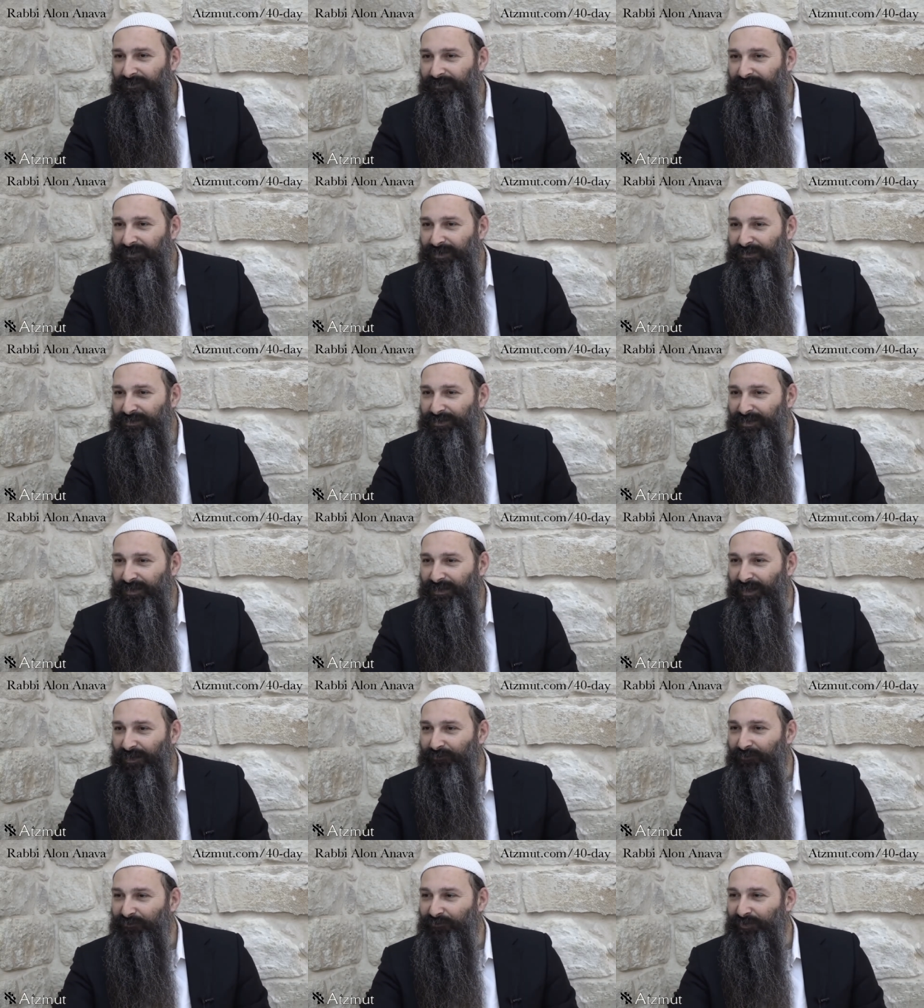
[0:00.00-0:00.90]
They say,
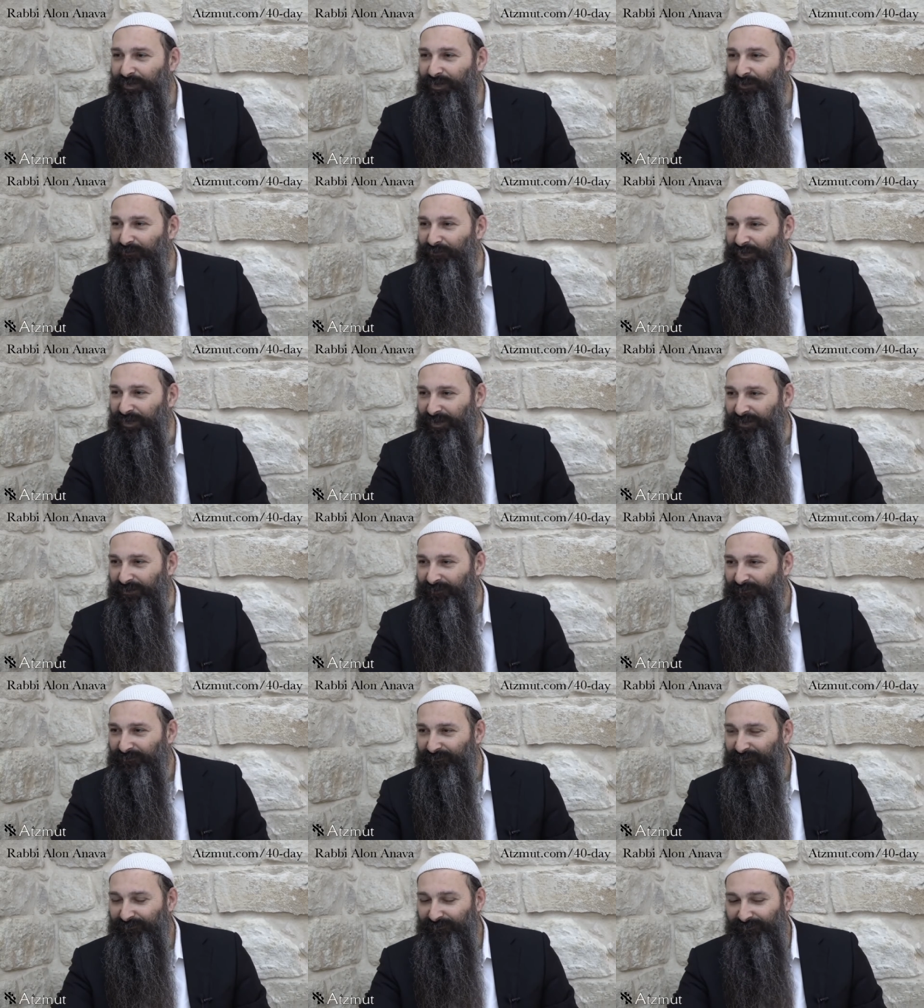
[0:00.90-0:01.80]
Hamavin Yavin.
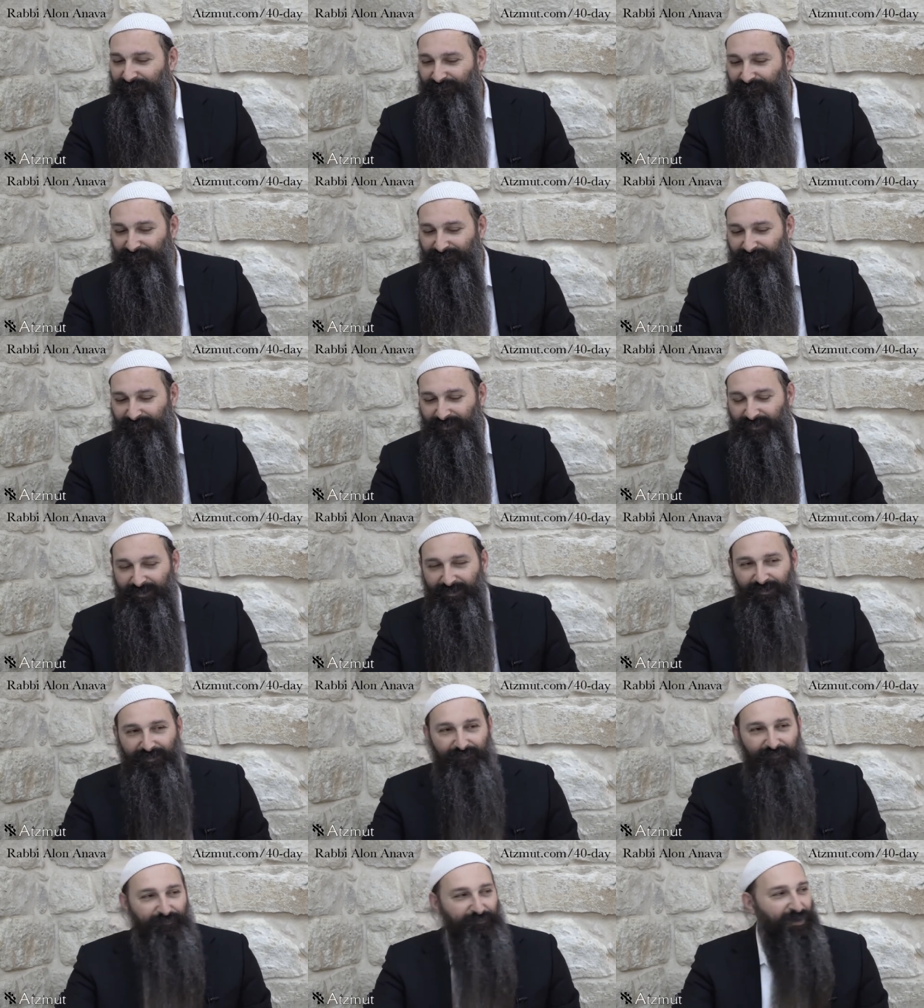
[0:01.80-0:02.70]

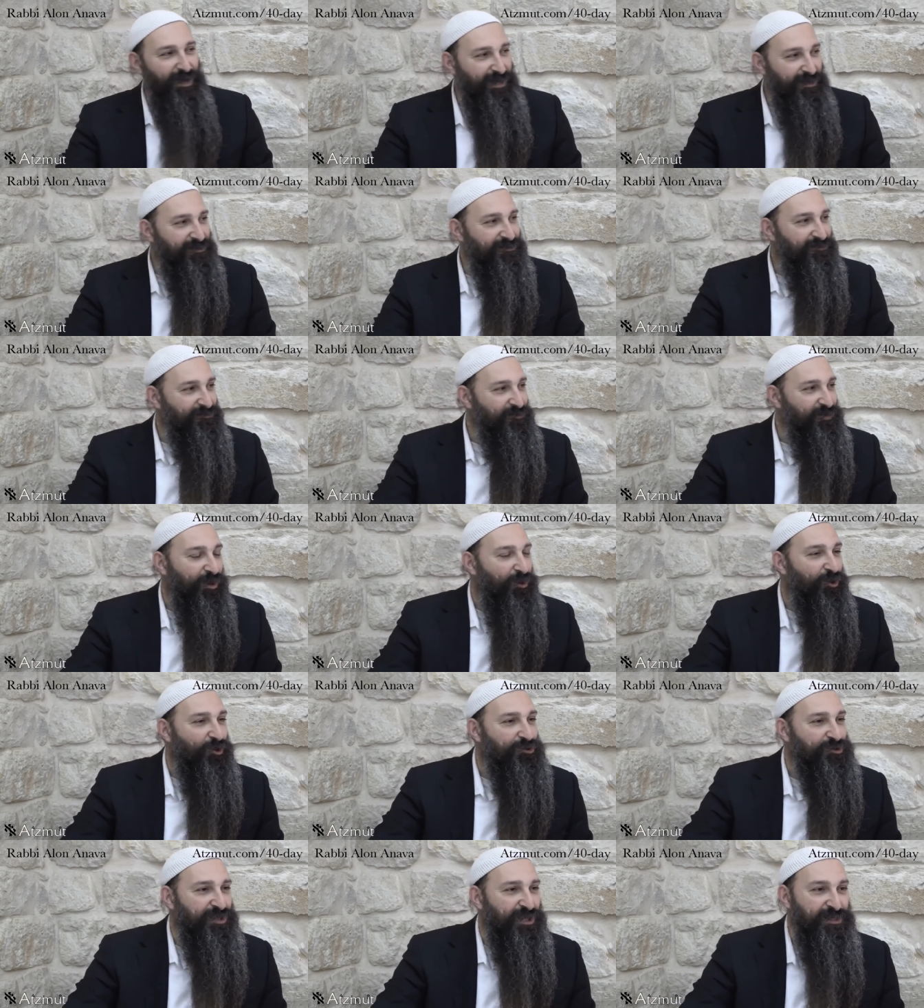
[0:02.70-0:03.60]
But we are
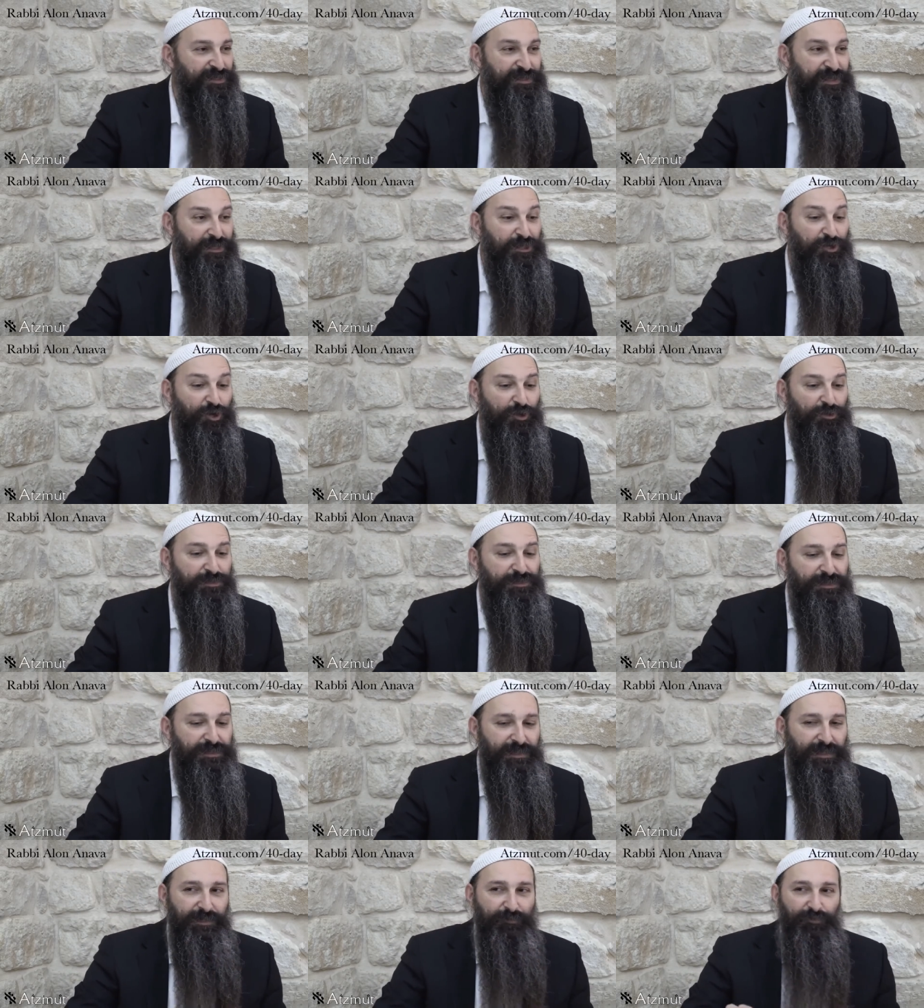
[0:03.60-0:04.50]
all tested
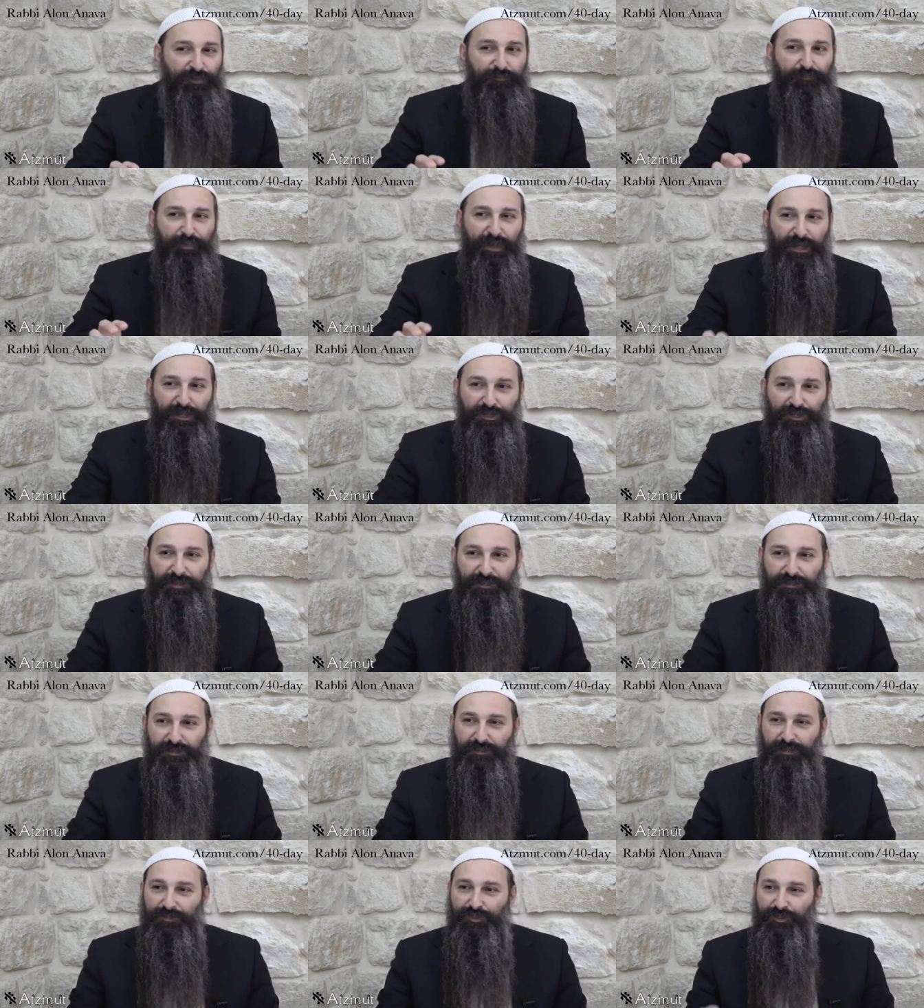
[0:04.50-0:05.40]
constantly with
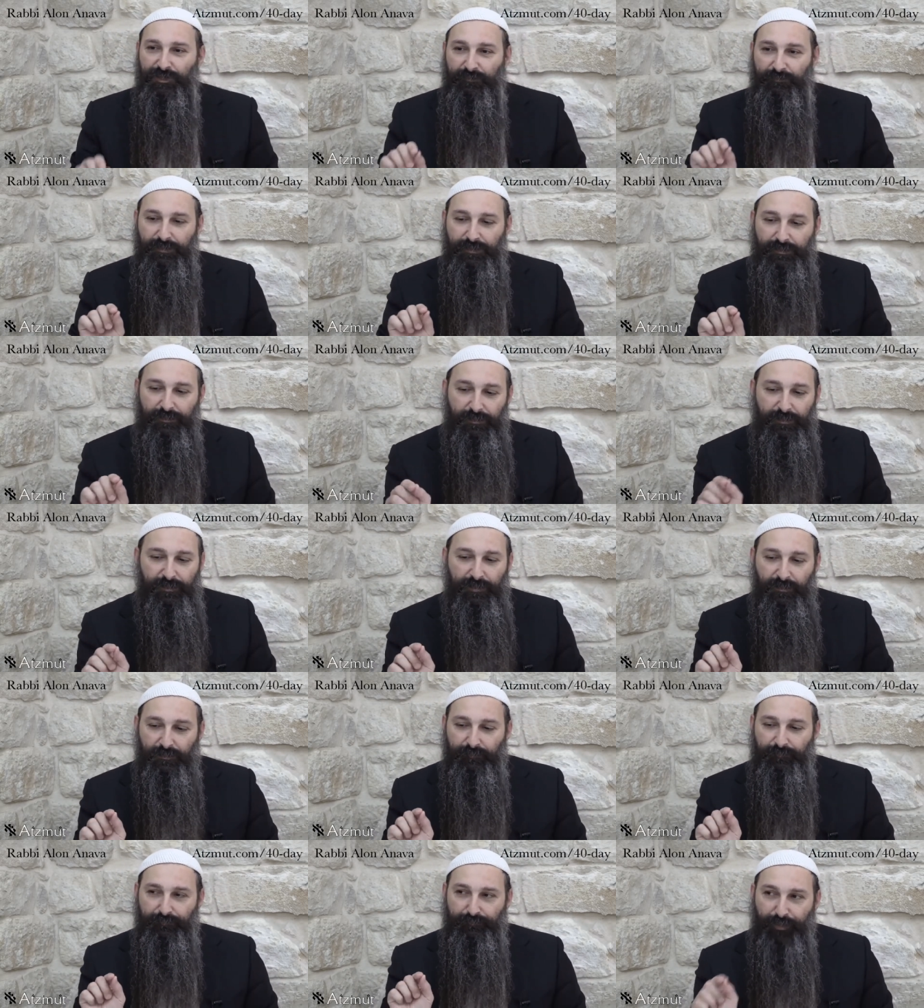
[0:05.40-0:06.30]
patience. Hashem is going
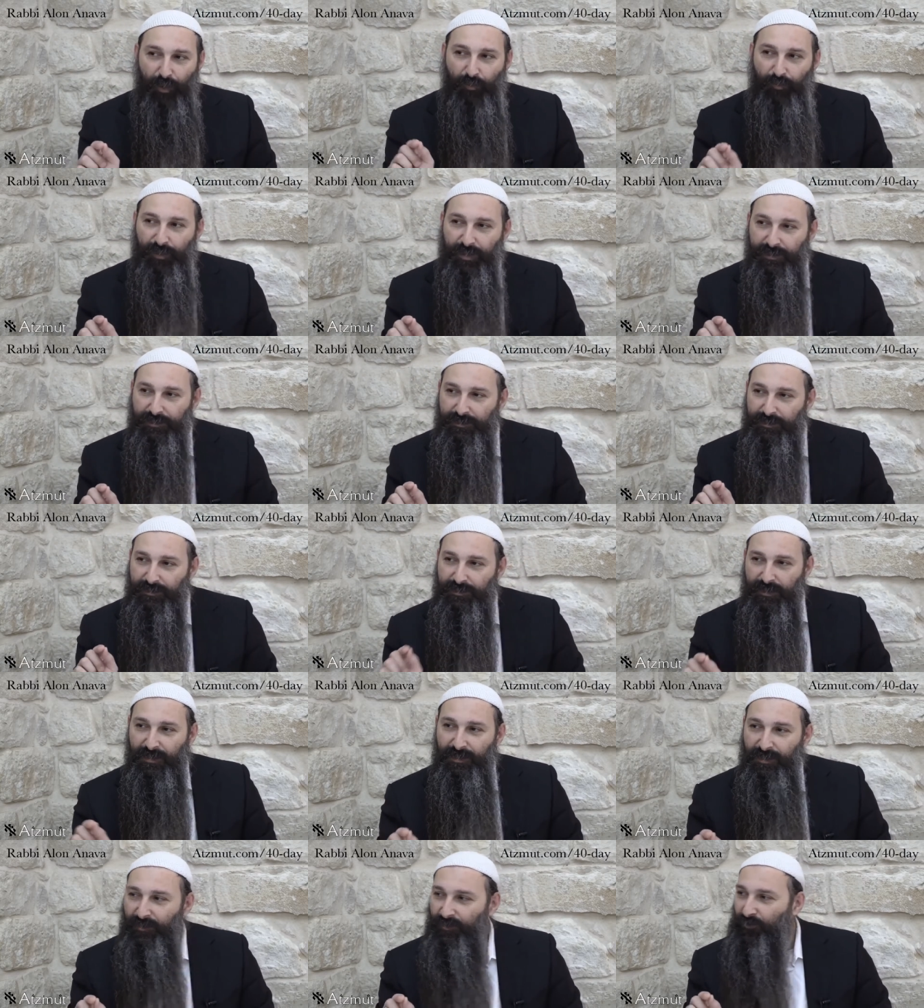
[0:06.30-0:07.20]
to poke us
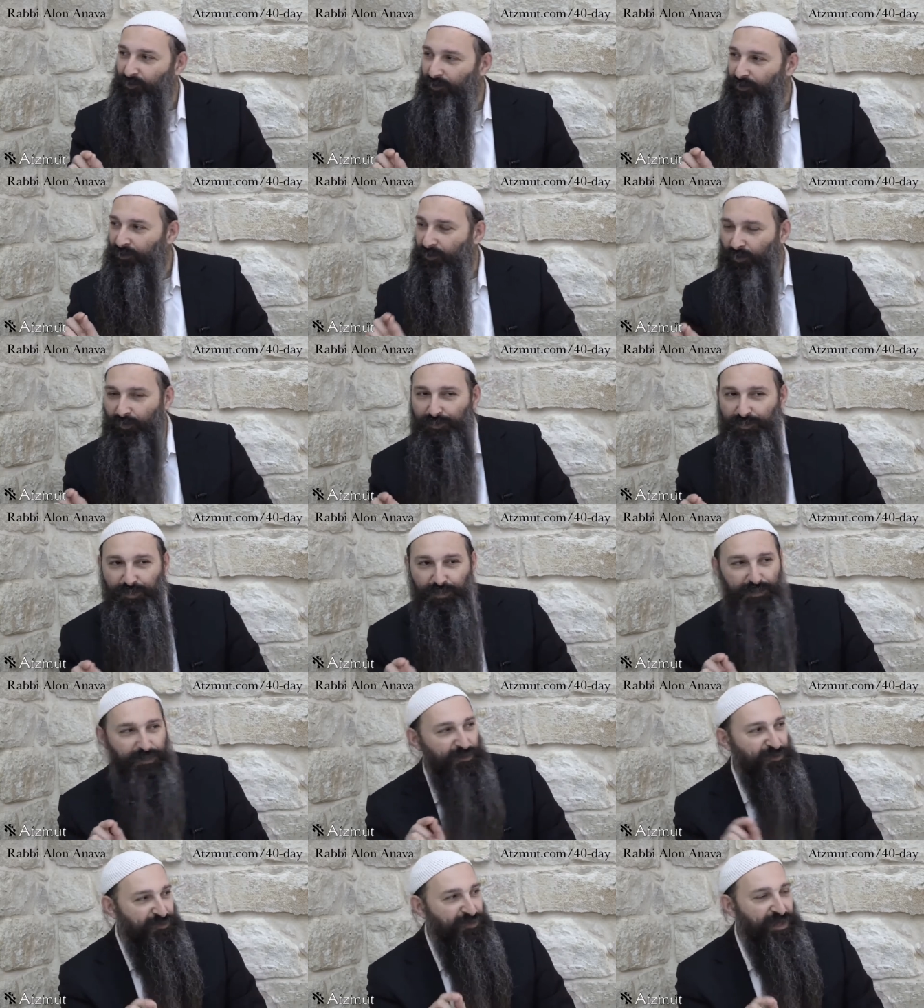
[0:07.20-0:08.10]
with all
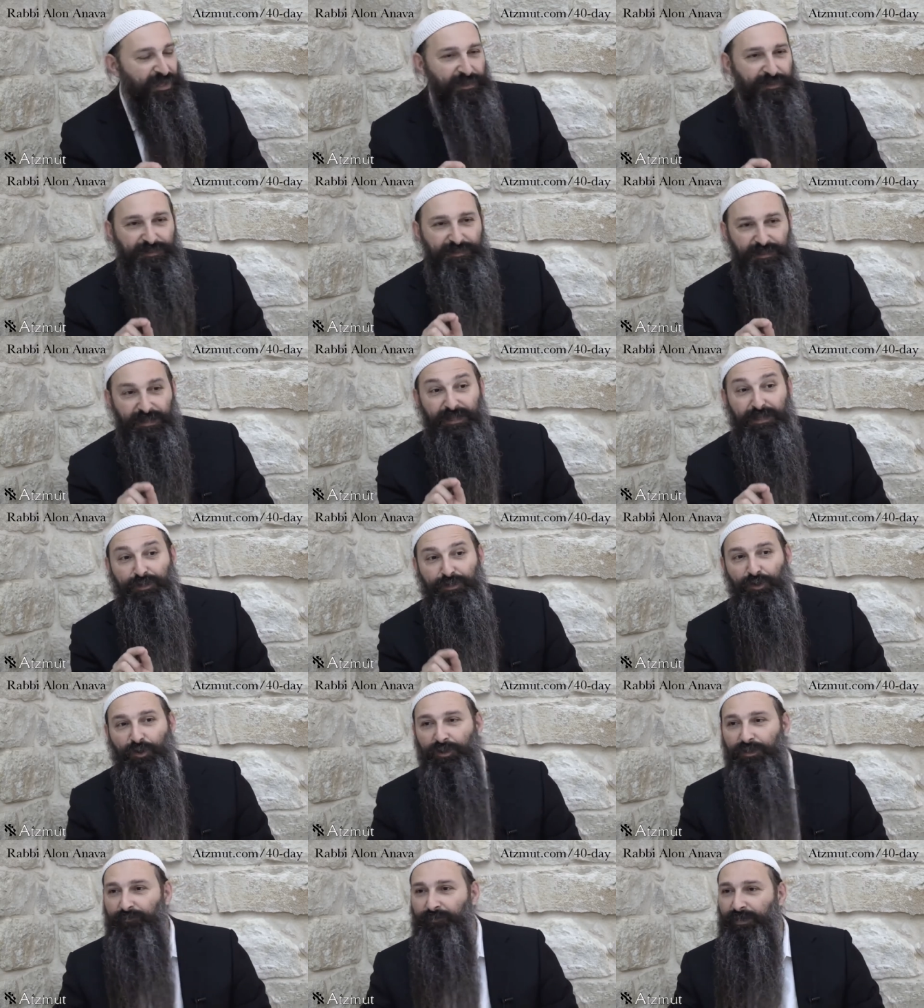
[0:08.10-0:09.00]
sorts of things that
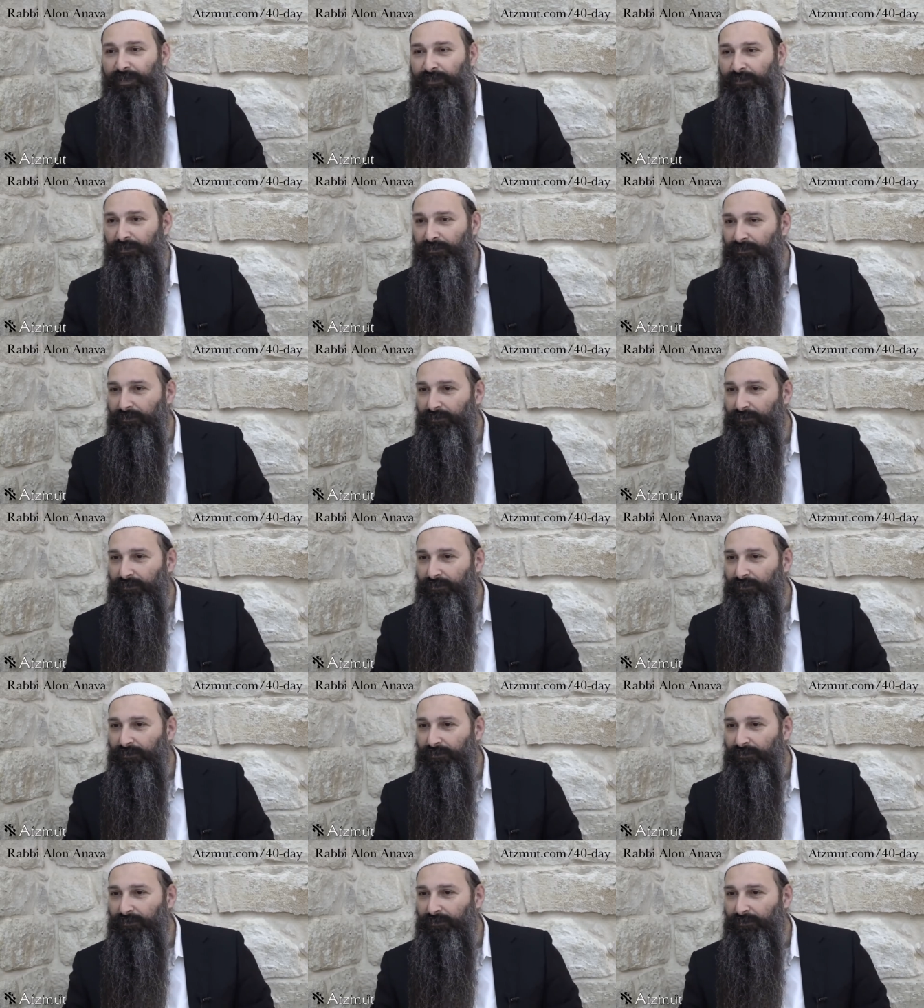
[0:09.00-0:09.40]
annoy me.